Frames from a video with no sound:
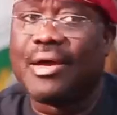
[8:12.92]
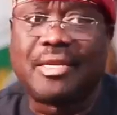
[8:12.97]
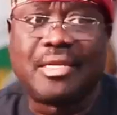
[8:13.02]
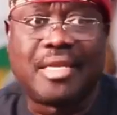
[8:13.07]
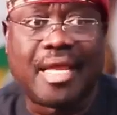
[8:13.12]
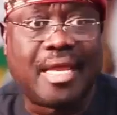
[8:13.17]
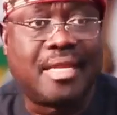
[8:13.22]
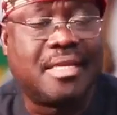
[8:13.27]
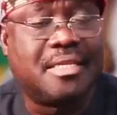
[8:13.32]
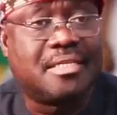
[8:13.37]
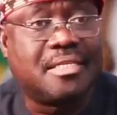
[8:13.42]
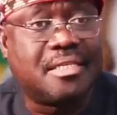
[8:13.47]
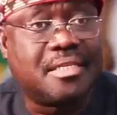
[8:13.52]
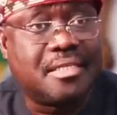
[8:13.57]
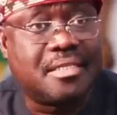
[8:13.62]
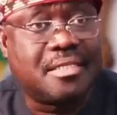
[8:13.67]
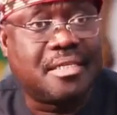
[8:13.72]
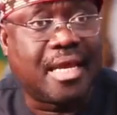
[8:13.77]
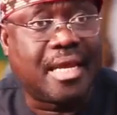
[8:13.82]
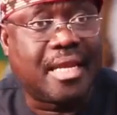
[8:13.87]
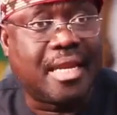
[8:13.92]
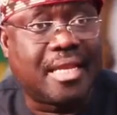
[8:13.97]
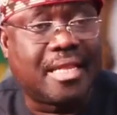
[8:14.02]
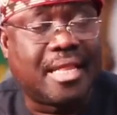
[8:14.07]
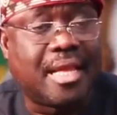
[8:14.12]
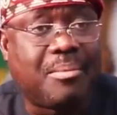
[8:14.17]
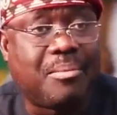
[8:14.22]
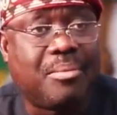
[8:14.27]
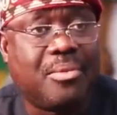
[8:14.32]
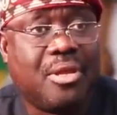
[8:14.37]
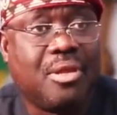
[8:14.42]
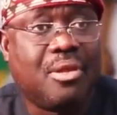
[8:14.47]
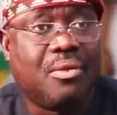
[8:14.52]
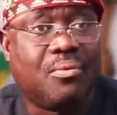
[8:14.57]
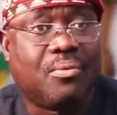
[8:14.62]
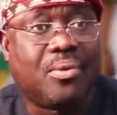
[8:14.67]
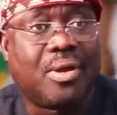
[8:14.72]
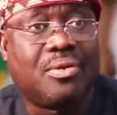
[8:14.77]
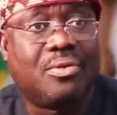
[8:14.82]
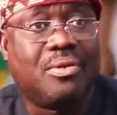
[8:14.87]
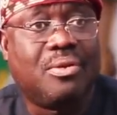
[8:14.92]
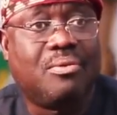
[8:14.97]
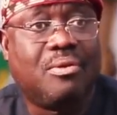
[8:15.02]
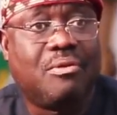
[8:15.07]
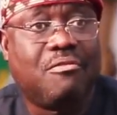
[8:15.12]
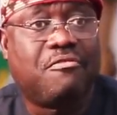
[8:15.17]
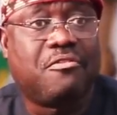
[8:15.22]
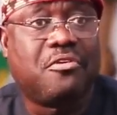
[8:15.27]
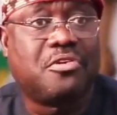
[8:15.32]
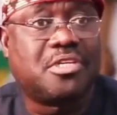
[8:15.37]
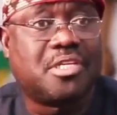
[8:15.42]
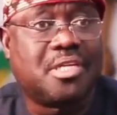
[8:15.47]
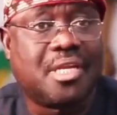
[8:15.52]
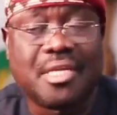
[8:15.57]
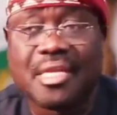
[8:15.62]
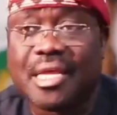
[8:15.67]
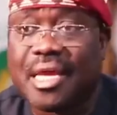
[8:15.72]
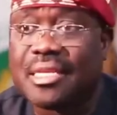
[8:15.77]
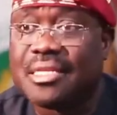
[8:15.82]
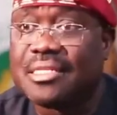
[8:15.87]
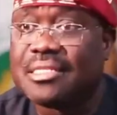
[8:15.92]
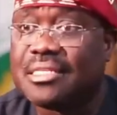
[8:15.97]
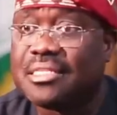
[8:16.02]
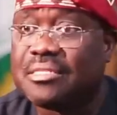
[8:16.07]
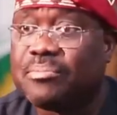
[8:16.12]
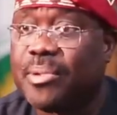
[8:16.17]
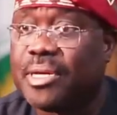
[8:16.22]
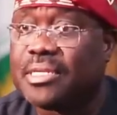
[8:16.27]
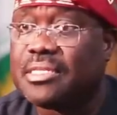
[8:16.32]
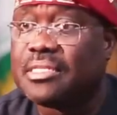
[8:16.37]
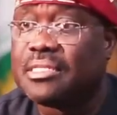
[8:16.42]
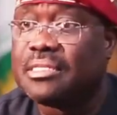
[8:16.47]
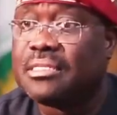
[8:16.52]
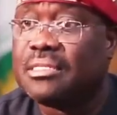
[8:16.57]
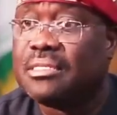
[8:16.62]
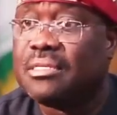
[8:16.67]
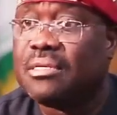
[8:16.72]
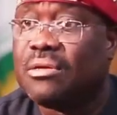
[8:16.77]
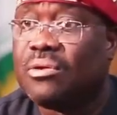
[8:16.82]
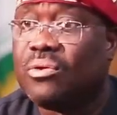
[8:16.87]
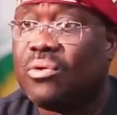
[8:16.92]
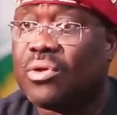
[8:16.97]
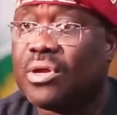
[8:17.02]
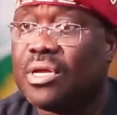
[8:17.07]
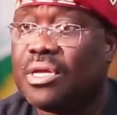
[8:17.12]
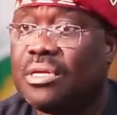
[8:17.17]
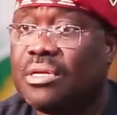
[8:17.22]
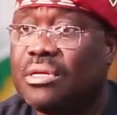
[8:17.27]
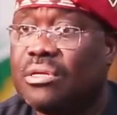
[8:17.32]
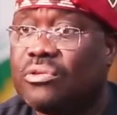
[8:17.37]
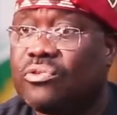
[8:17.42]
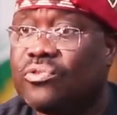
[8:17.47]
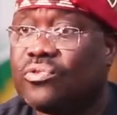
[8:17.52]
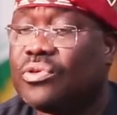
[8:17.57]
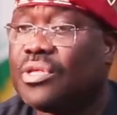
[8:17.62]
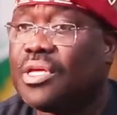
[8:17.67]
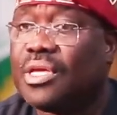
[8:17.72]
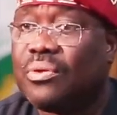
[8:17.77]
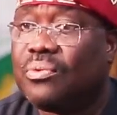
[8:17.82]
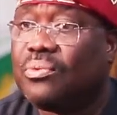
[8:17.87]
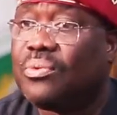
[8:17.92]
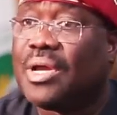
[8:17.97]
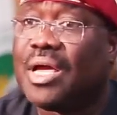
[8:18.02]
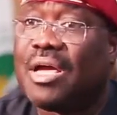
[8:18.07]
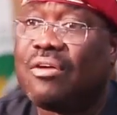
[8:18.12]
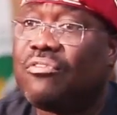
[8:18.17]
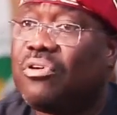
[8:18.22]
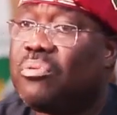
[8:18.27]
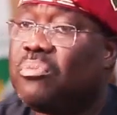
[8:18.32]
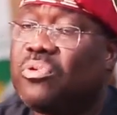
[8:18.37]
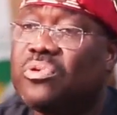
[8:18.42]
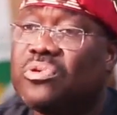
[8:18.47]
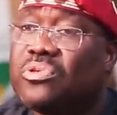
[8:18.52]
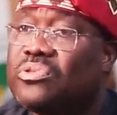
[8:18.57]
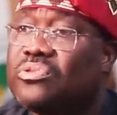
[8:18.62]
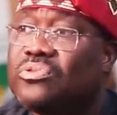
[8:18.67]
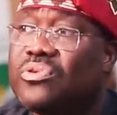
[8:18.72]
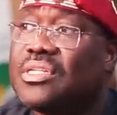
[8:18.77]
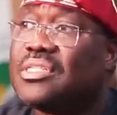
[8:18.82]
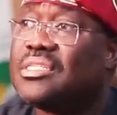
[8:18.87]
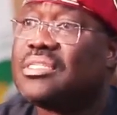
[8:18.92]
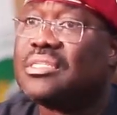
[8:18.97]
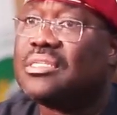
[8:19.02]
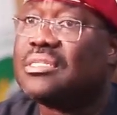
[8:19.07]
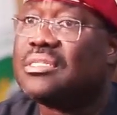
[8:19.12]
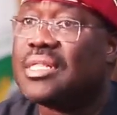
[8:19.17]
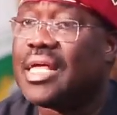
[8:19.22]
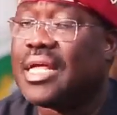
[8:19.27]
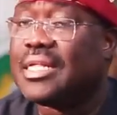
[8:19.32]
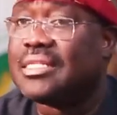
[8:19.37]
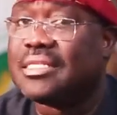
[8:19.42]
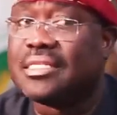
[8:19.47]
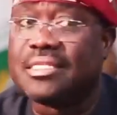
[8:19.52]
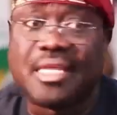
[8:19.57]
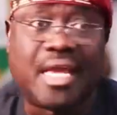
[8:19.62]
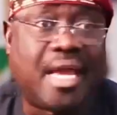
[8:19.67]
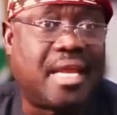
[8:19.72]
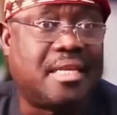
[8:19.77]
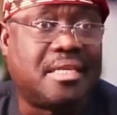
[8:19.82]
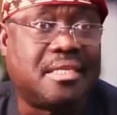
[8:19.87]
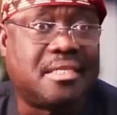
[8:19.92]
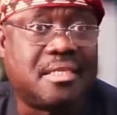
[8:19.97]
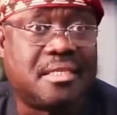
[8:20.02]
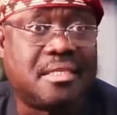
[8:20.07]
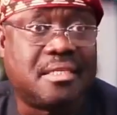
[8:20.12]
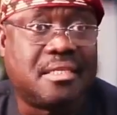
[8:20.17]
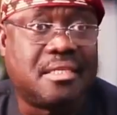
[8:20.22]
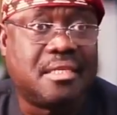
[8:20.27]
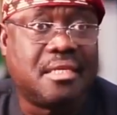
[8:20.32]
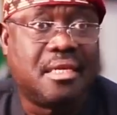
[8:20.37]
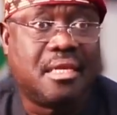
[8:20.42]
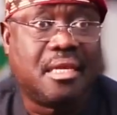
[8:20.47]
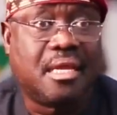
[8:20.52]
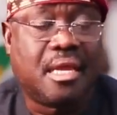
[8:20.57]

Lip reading: Our dialysis, at that time, we had only 1 functional dialysis machine, okay. Today, we have almost 20, 30 dialysis,